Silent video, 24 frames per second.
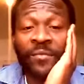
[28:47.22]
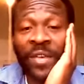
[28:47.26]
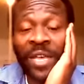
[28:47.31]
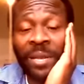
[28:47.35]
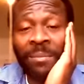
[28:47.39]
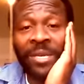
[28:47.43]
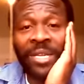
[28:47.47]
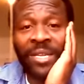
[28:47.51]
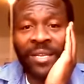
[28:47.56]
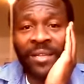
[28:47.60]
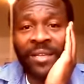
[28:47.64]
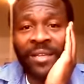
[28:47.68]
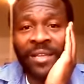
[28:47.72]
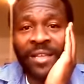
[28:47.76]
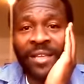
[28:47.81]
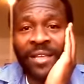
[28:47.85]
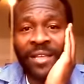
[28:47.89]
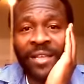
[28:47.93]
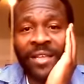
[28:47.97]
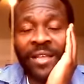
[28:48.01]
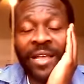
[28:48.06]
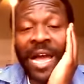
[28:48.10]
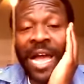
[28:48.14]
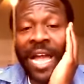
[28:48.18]
Family,
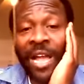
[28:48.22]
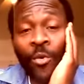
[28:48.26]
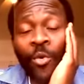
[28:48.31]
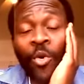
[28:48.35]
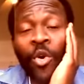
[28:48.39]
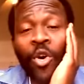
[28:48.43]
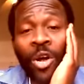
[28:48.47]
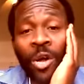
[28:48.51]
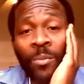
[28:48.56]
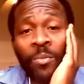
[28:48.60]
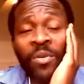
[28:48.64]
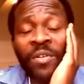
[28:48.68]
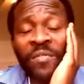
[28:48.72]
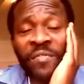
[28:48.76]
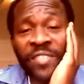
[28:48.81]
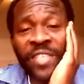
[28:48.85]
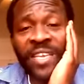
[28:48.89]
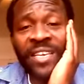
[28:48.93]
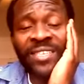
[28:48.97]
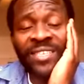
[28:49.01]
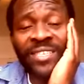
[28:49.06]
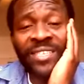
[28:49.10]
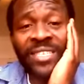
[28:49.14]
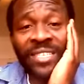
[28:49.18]
I woke up with
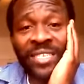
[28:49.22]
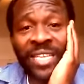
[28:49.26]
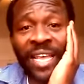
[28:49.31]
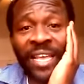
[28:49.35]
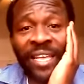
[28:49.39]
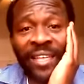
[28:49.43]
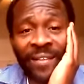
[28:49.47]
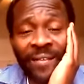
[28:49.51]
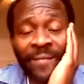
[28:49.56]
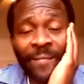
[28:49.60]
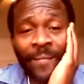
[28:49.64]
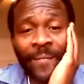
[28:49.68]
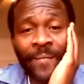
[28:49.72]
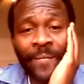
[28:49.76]
this today,